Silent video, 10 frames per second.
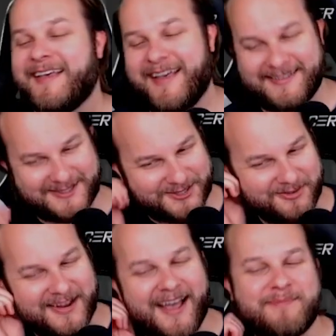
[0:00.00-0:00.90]
It's true,
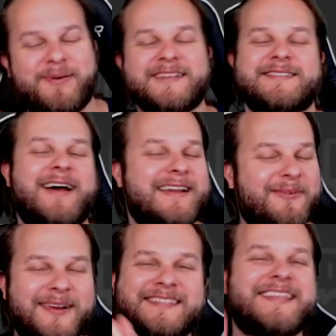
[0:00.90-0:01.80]
Naya Pesto. I didn't
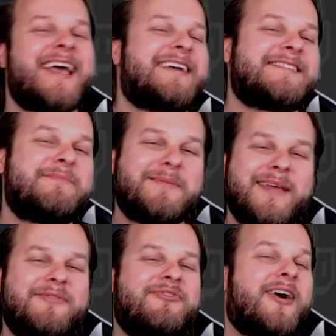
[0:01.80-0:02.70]
want to say it because it'll be
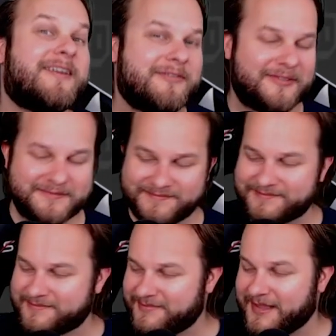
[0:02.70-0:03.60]
made fun of
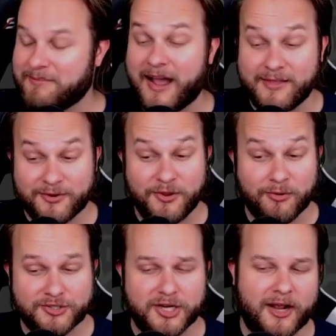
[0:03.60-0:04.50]
by either you
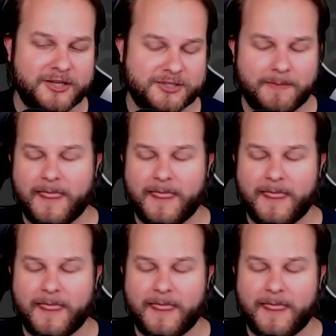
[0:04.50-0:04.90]
or Josh.